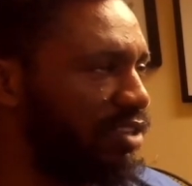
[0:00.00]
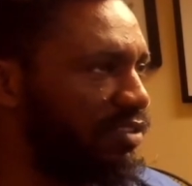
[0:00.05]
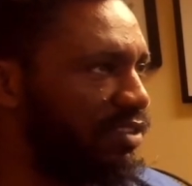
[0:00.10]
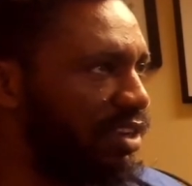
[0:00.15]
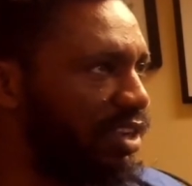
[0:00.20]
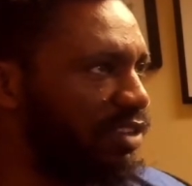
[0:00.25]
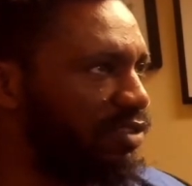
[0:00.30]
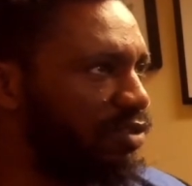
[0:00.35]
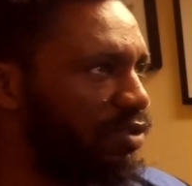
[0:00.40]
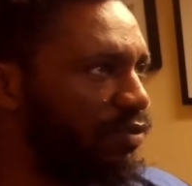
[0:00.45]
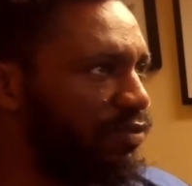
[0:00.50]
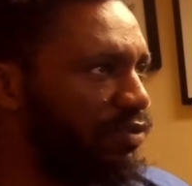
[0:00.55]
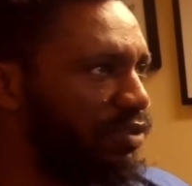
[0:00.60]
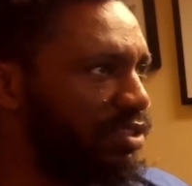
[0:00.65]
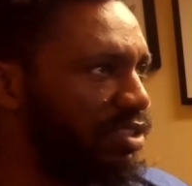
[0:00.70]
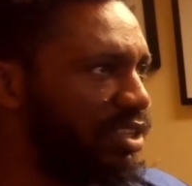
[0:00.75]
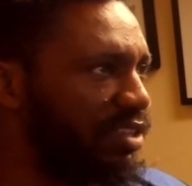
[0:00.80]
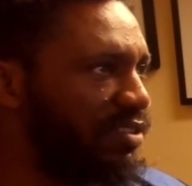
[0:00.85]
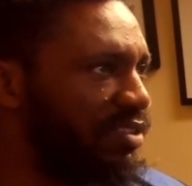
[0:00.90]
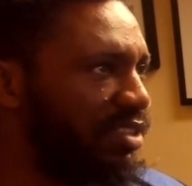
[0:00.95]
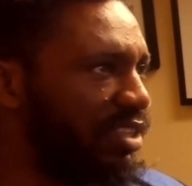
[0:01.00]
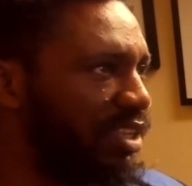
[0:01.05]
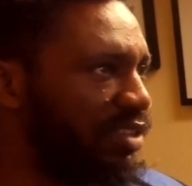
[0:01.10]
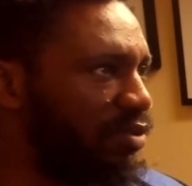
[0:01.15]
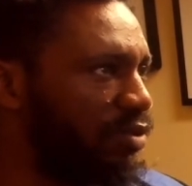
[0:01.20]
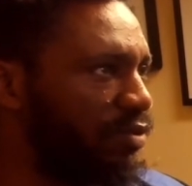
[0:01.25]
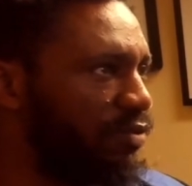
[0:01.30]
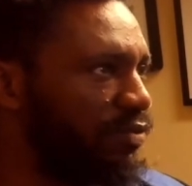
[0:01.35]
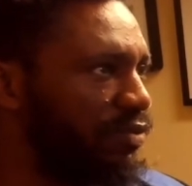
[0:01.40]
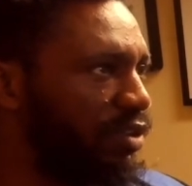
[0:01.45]
Initialize config takes in
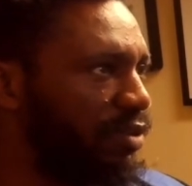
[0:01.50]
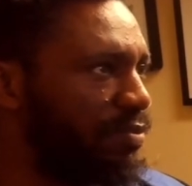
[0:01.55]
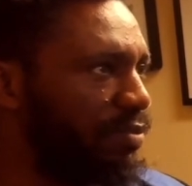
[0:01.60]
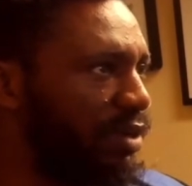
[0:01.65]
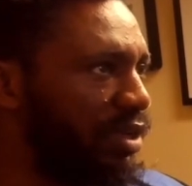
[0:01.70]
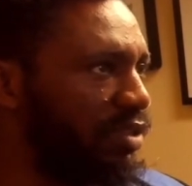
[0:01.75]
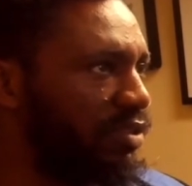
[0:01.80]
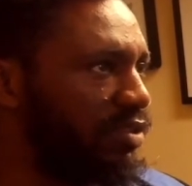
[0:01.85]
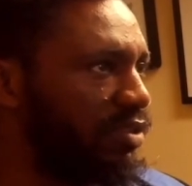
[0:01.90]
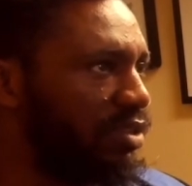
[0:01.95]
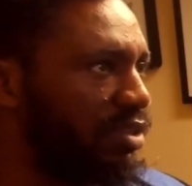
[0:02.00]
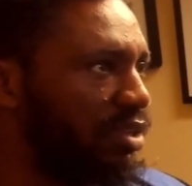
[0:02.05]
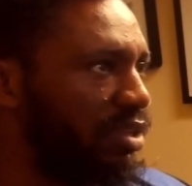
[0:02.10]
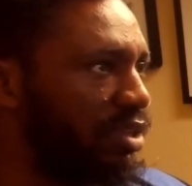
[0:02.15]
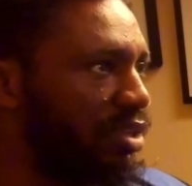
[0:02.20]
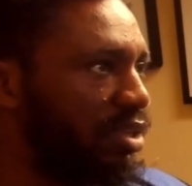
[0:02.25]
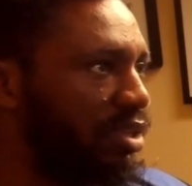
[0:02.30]
that config path,